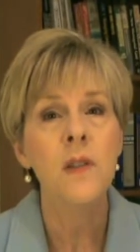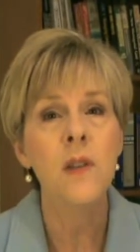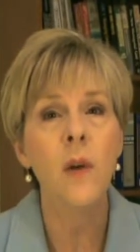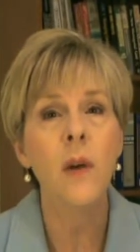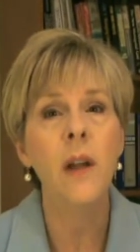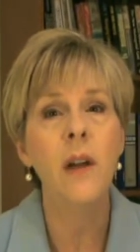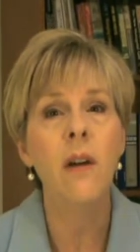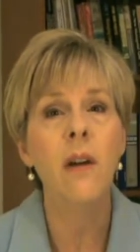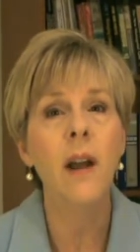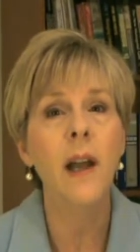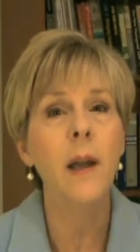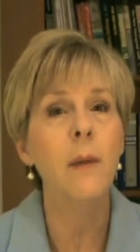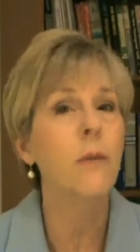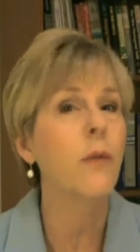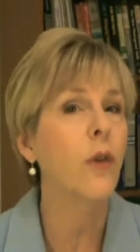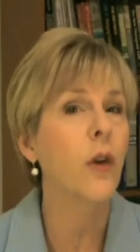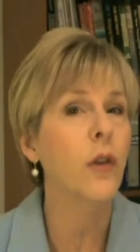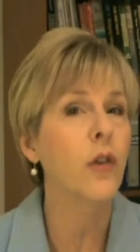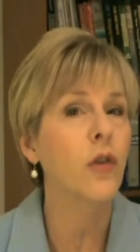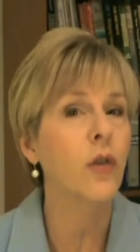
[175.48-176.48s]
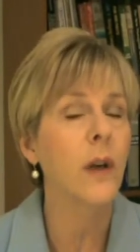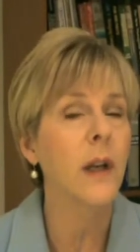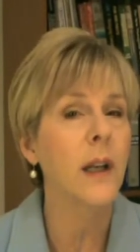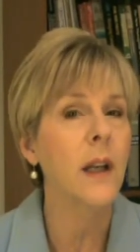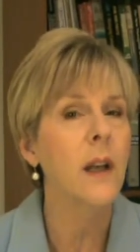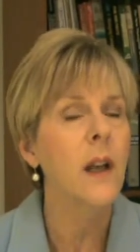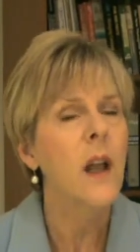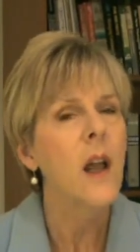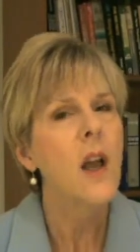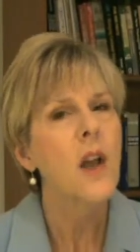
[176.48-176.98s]
So here I am
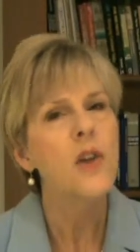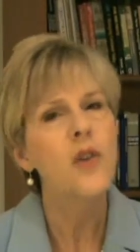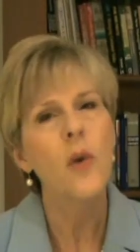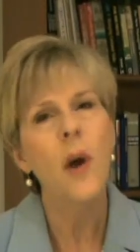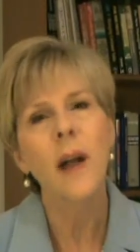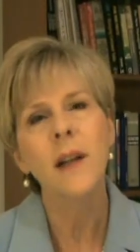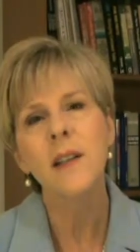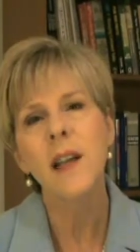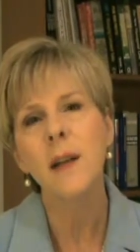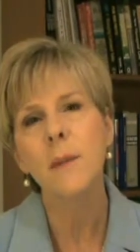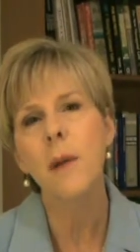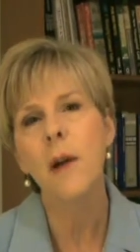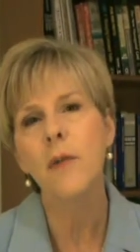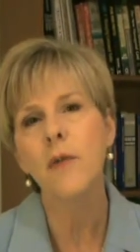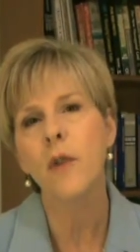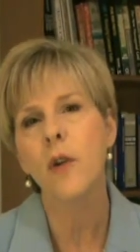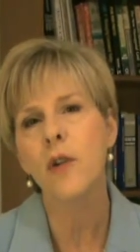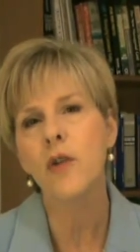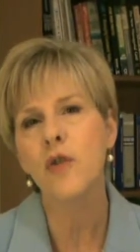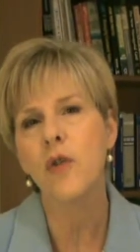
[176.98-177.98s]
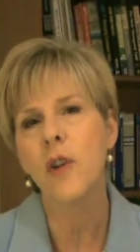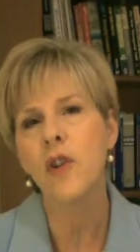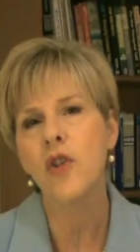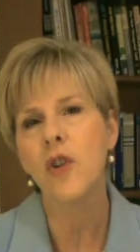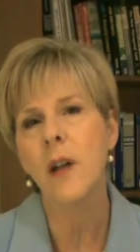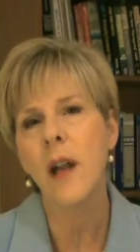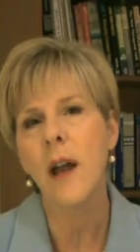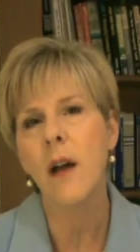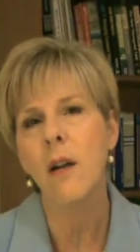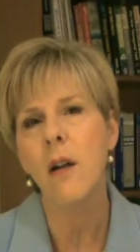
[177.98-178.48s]
frustrated. Do I take my
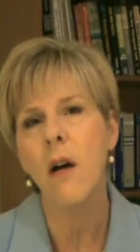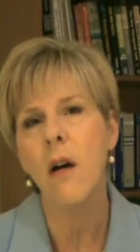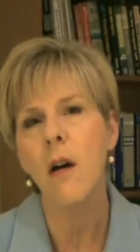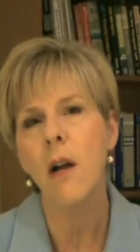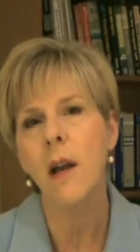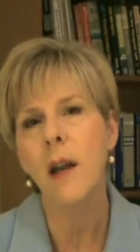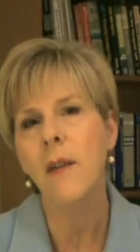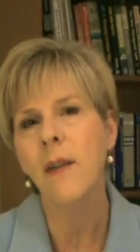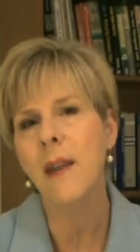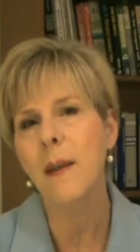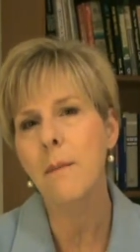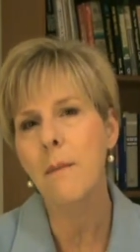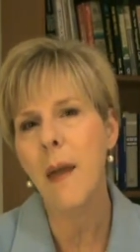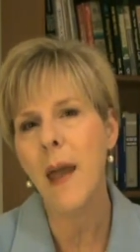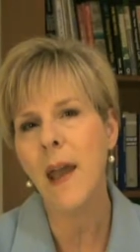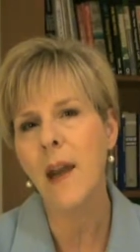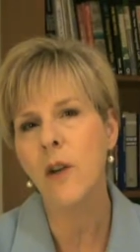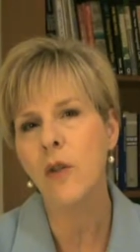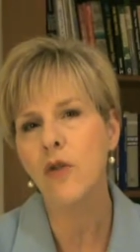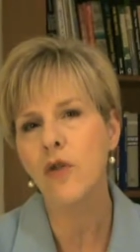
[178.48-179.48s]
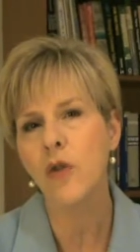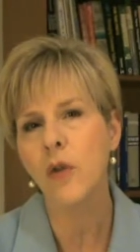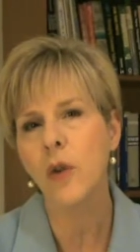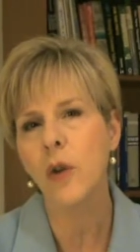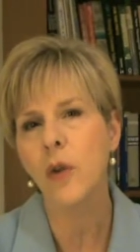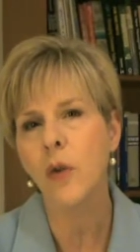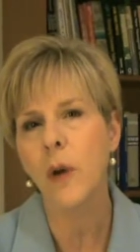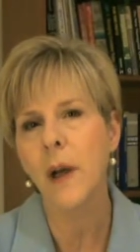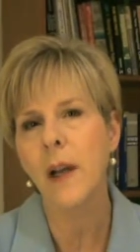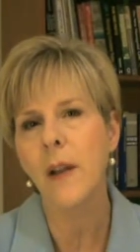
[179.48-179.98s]
frustration out on the manager
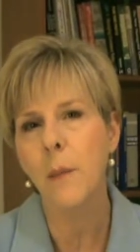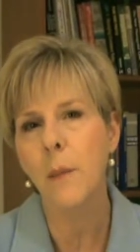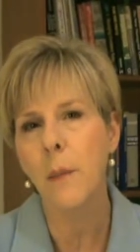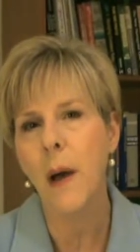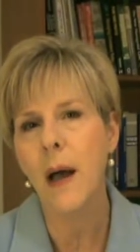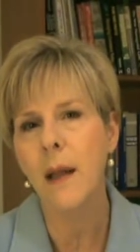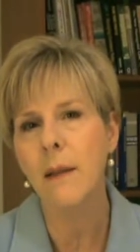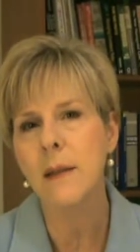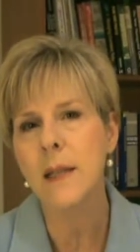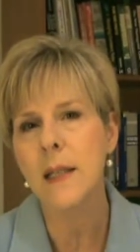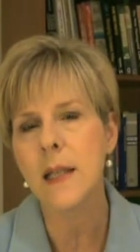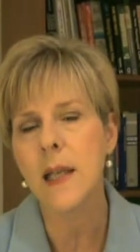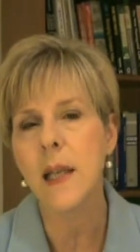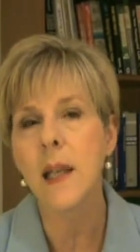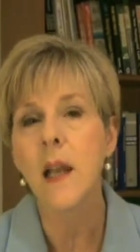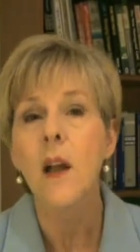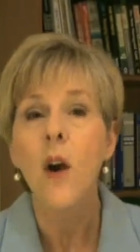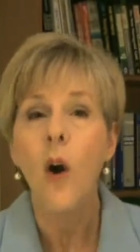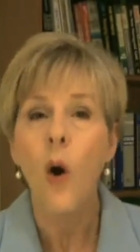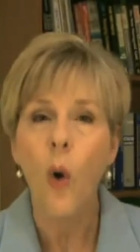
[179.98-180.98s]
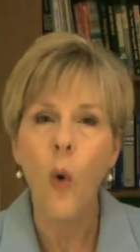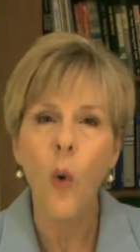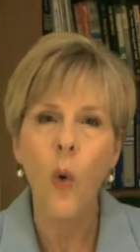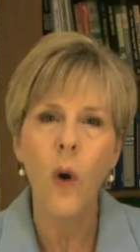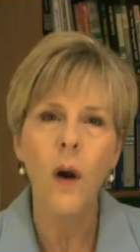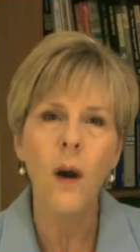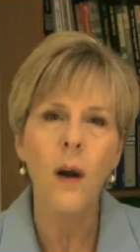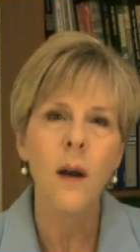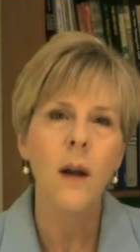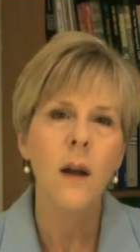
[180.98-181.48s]
who created the policy
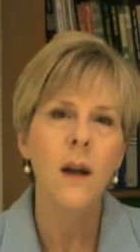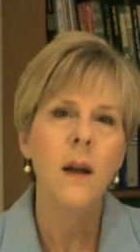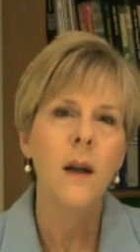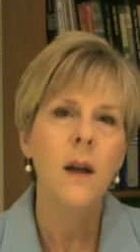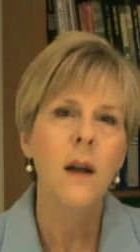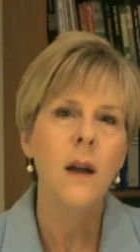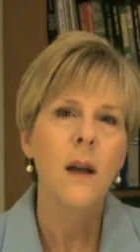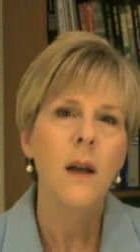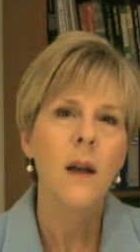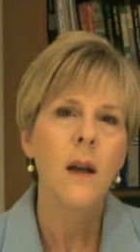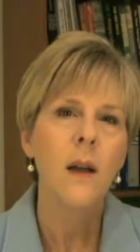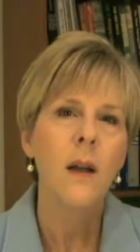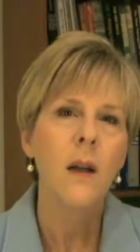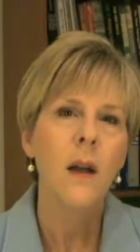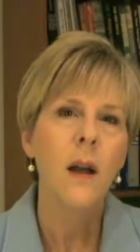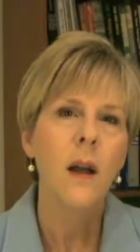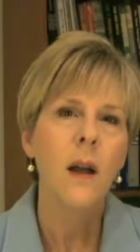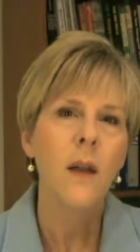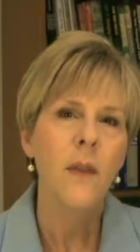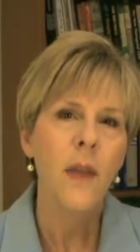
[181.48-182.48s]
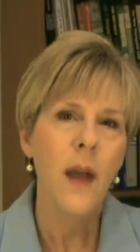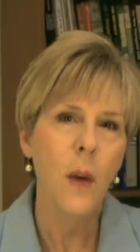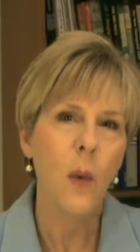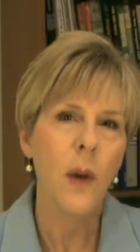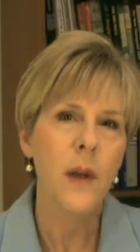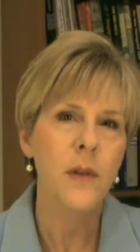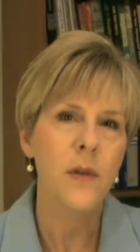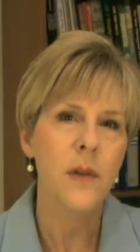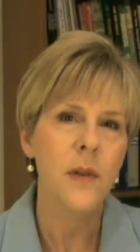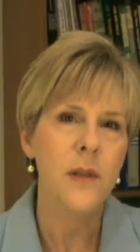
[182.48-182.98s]
or that
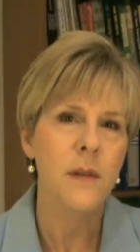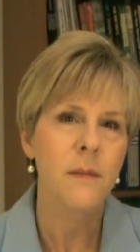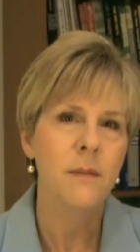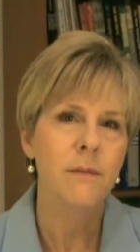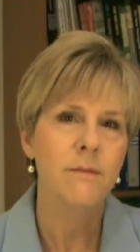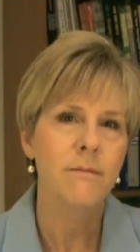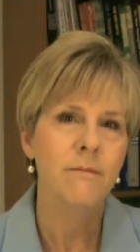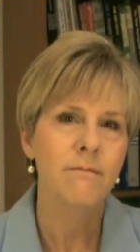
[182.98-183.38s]
waitress?